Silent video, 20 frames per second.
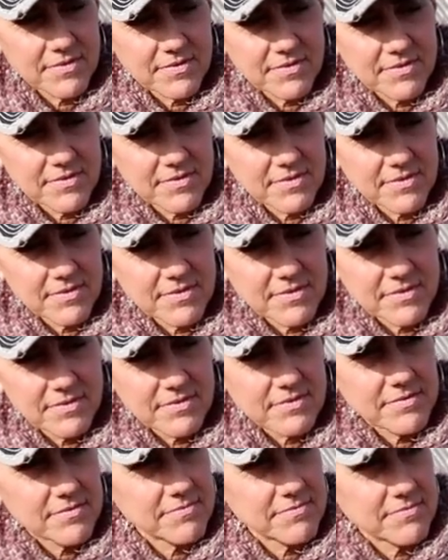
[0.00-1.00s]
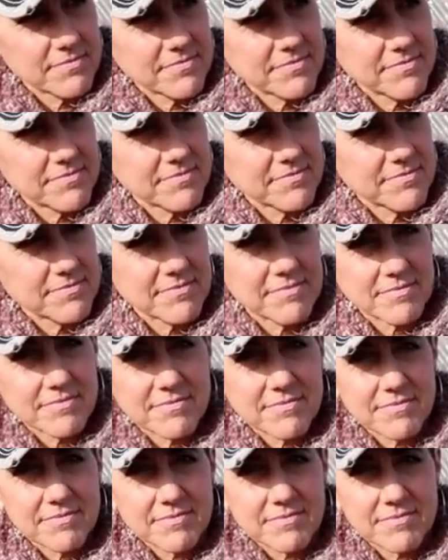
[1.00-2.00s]

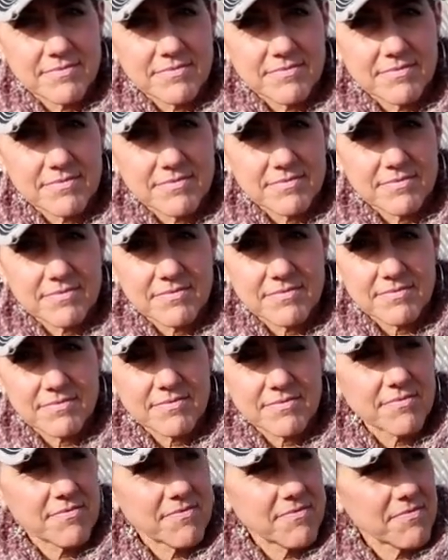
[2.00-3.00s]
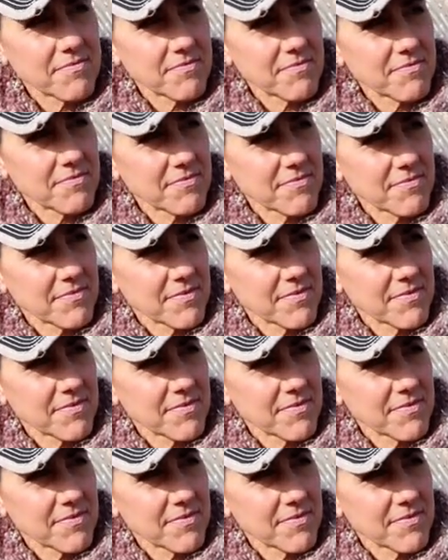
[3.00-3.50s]
No words are spoken by the person on screen.